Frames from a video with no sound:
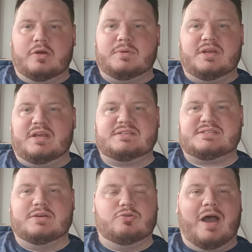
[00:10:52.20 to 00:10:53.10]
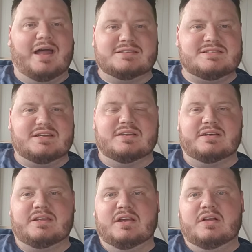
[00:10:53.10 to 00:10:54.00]
You know, he
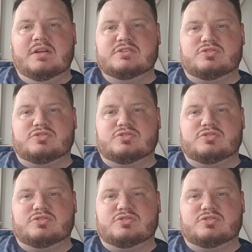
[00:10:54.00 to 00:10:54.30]
single-handedly